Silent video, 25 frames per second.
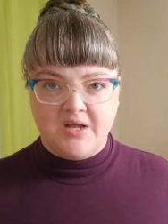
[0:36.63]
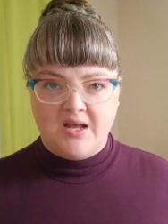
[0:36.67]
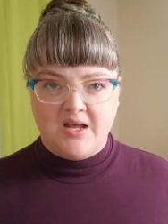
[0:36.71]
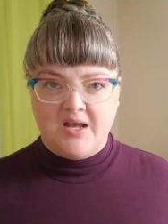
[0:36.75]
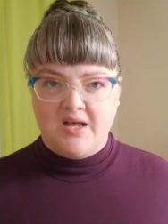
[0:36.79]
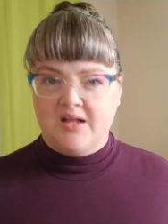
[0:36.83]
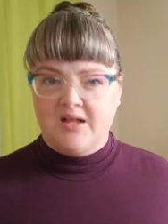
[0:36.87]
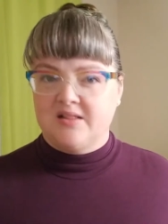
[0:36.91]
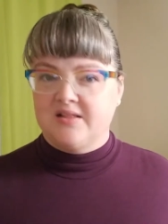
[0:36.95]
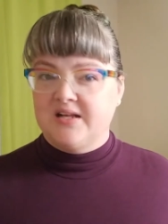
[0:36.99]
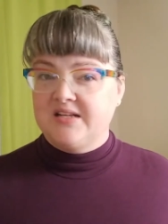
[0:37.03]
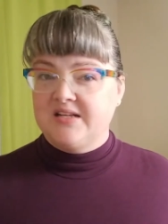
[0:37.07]

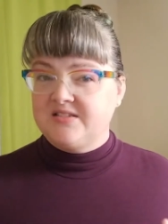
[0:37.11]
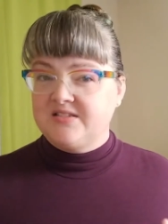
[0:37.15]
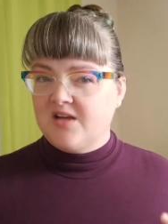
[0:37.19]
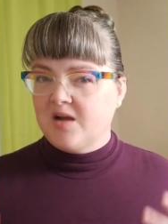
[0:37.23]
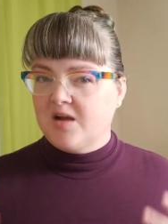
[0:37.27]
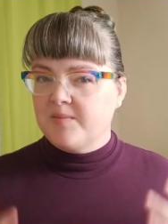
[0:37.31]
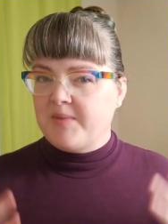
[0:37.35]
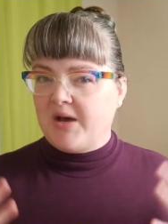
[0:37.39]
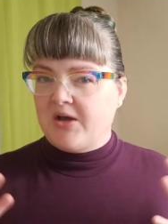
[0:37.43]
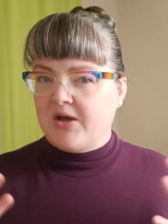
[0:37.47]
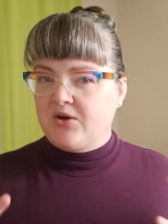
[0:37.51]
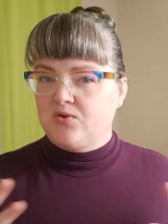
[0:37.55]
Let's talk
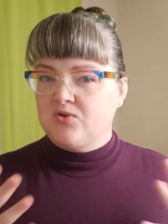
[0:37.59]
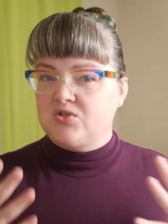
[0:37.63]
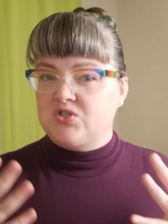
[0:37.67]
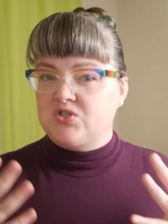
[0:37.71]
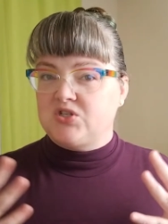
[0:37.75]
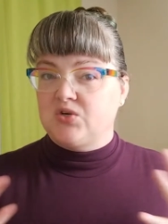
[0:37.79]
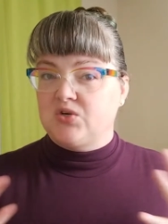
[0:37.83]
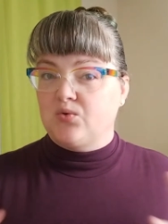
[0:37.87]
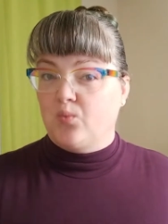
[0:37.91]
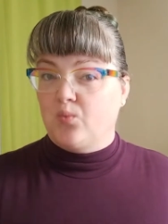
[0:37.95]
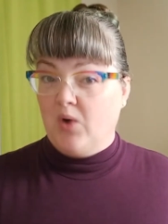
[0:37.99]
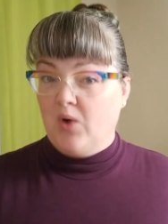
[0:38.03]
about who
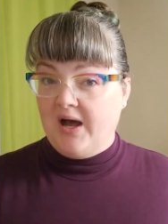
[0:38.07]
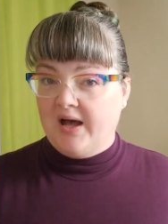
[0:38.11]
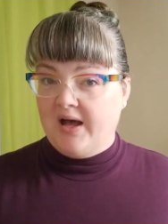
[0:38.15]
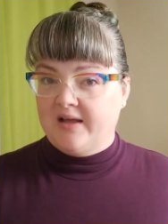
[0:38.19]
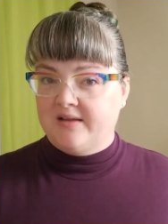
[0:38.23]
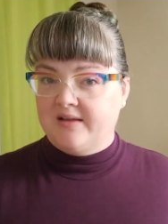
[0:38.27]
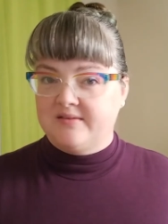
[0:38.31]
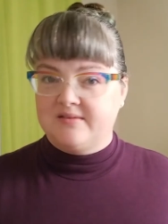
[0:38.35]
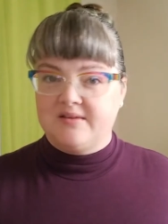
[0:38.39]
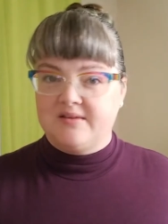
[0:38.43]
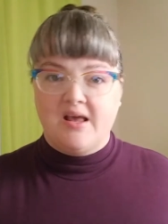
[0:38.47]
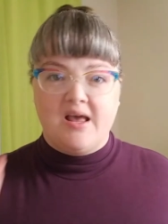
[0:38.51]
she
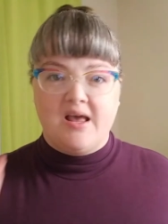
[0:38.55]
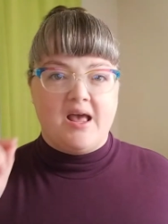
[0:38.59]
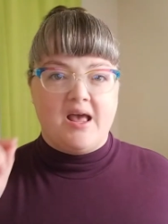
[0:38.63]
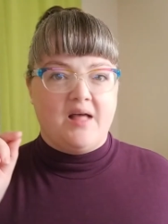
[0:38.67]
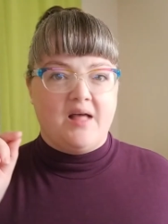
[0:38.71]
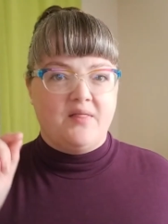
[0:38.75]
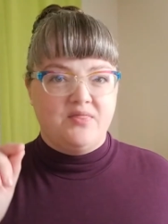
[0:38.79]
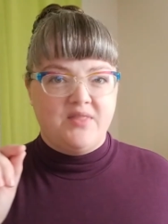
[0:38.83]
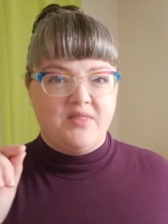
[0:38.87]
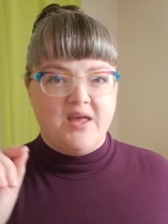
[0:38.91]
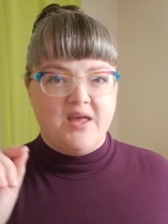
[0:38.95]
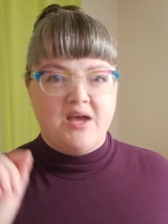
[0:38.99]
was,
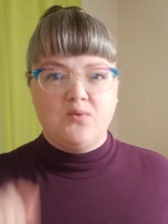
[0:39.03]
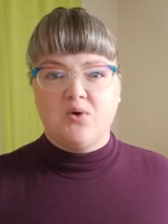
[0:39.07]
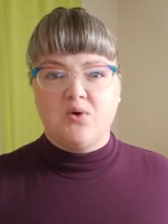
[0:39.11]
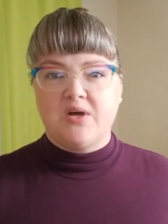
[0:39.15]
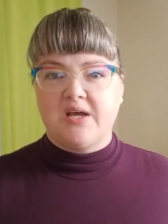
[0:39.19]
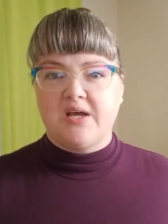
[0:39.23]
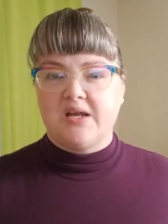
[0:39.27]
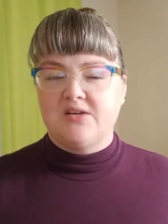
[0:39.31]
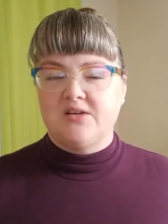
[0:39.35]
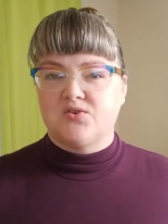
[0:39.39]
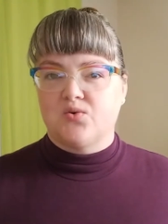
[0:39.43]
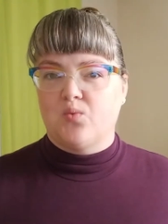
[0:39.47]
and then we'll get
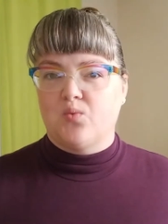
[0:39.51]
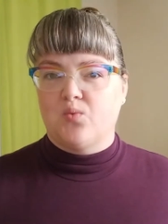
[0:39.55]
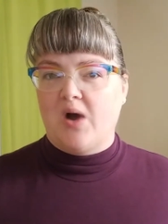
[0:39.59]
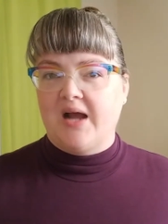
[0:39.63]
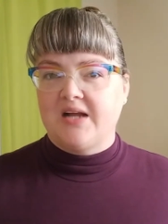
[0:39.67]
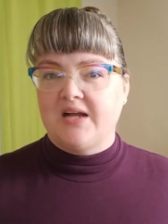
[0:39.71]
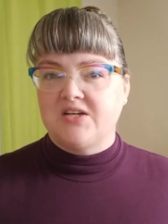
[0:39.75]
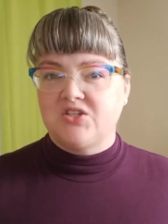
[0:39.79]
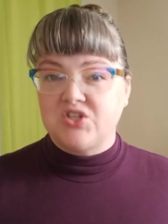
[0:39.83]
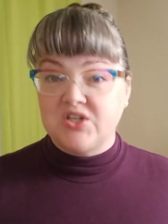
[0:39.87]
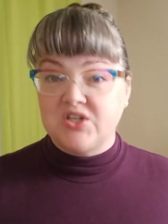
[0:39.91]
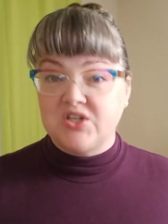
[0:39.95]
into
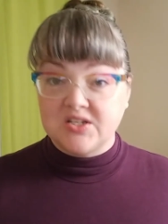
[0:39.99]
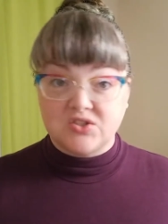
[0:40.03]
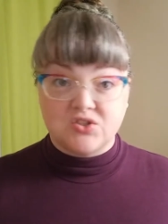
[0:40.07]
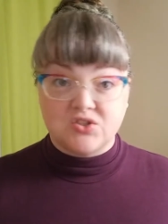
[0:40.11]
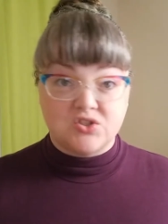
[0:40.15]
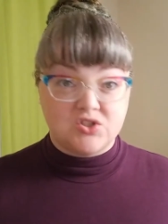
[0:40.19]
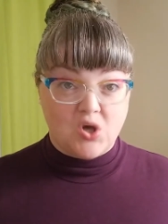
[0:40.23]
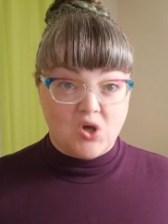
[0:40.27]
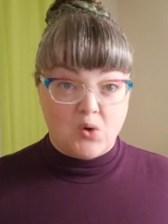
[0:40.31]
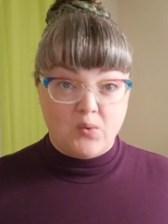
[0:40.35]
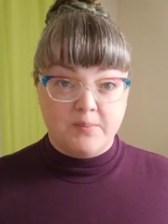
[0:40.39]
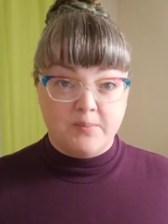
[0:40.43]
why she is
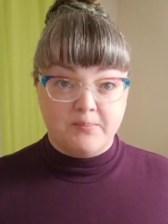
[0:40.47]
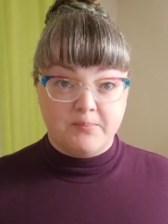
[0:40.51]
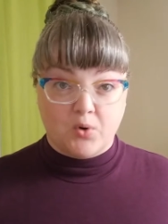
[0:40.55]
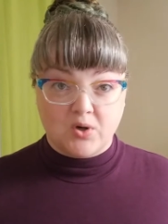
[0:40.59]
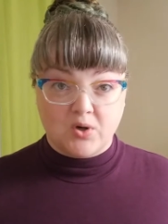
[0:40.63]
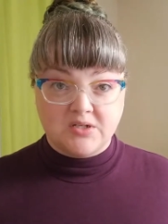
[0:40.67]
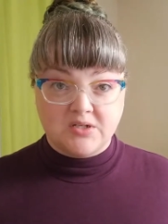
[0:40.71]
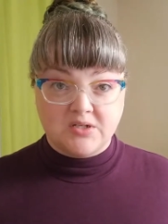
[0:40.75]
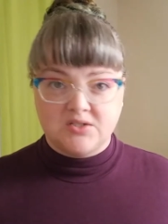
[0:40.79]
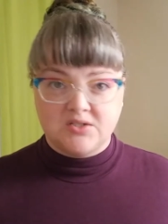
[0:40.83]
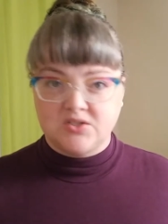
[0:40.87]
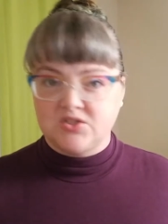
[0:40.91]
so
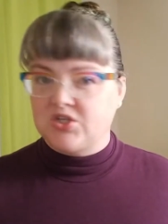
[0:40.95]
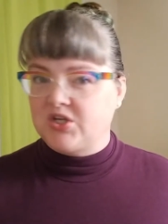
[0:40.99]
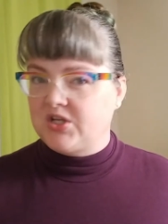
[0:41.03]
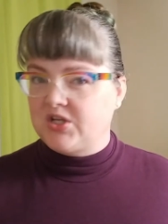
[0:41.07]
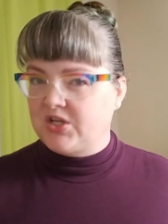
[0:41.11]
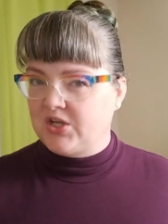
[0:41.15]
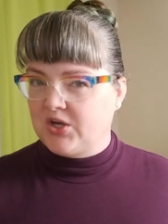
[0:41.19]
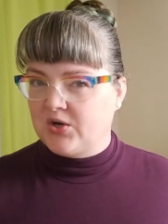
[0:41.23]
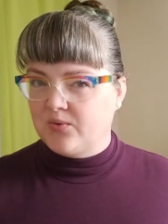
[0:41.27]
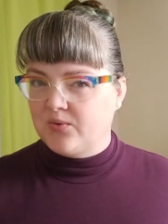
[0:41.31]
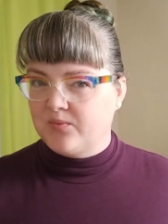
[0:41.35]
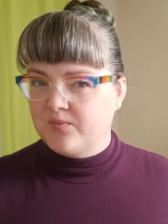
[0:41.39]
important to you.